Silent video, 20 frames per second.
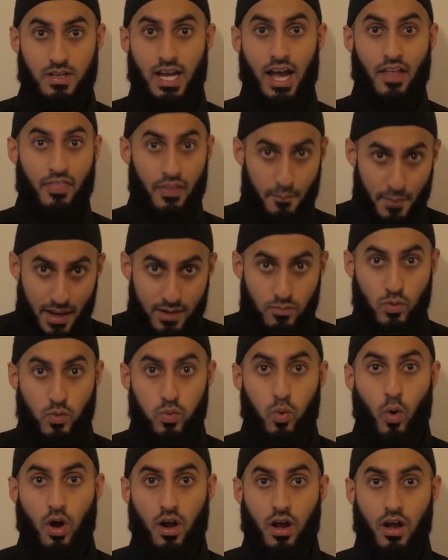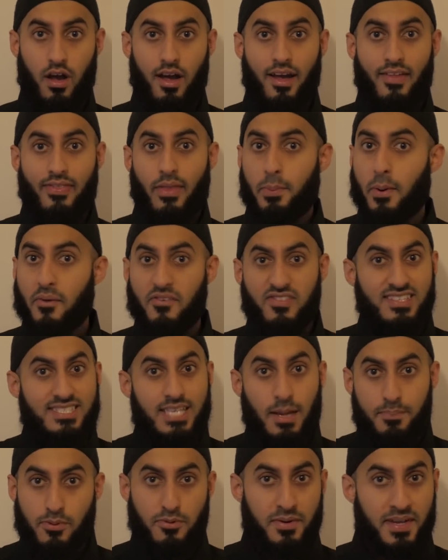and the men would walk. The Prophet
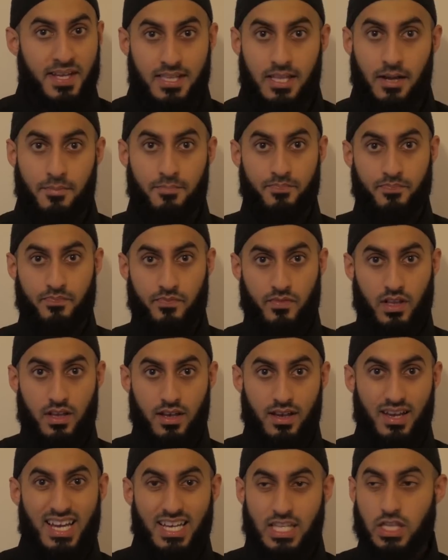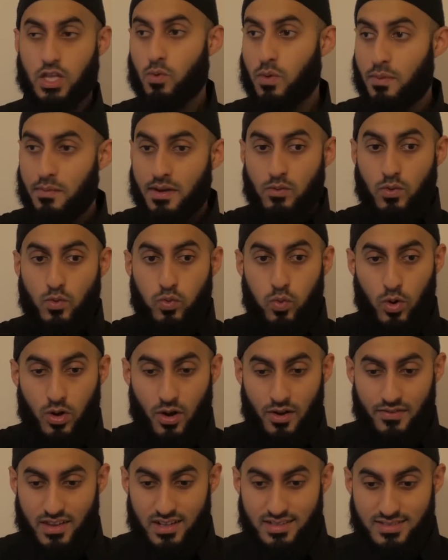separated them. The women would walk
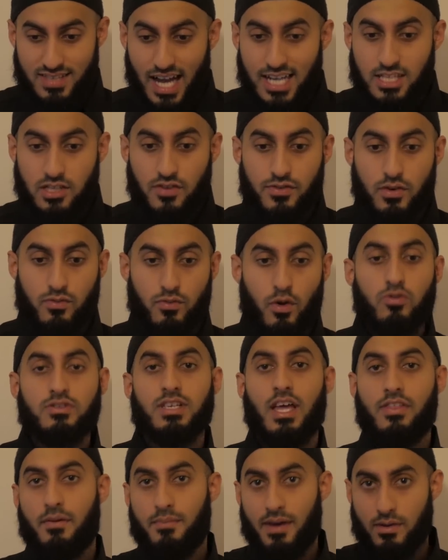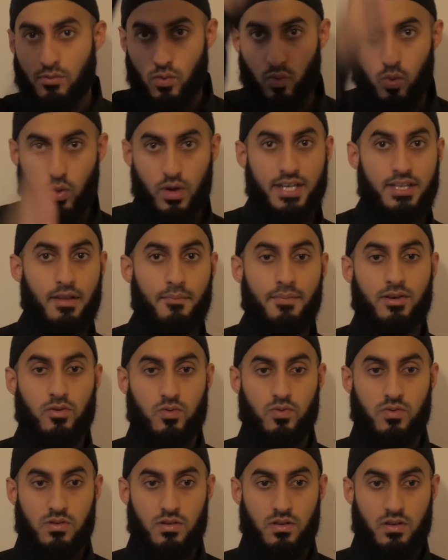on the sides of the roads and the men would walk in the
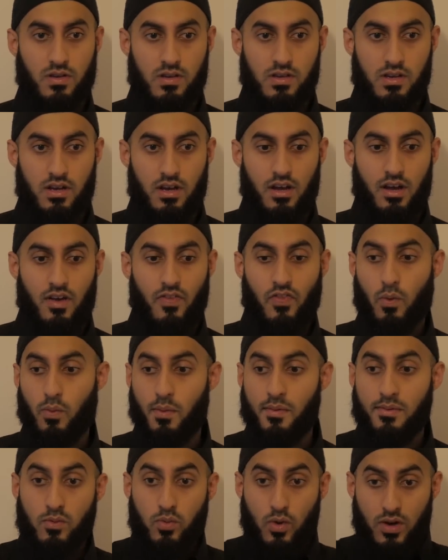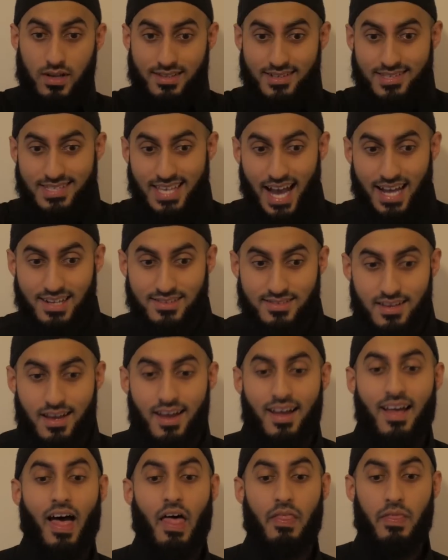middle. The women would walk on the sides
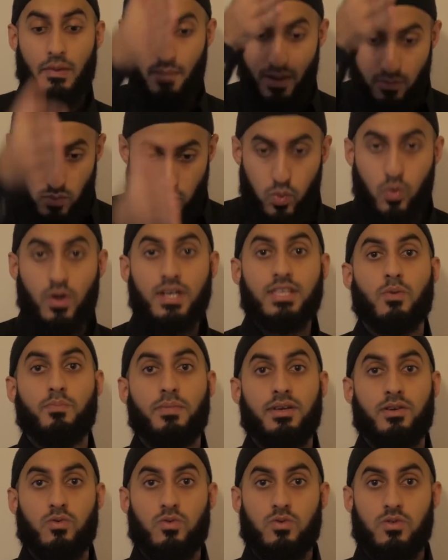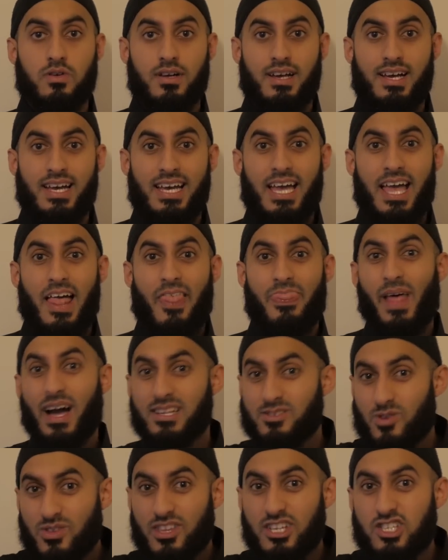and the men would walk in the middle.
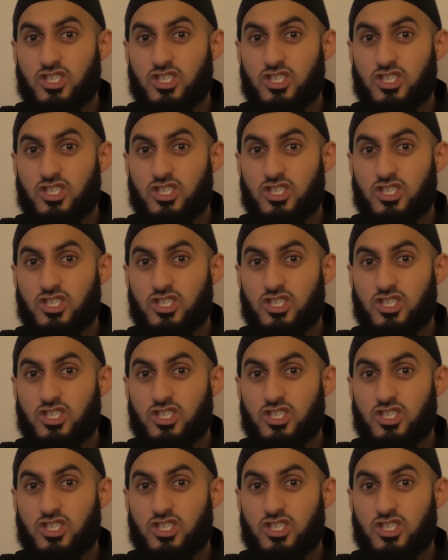That's on the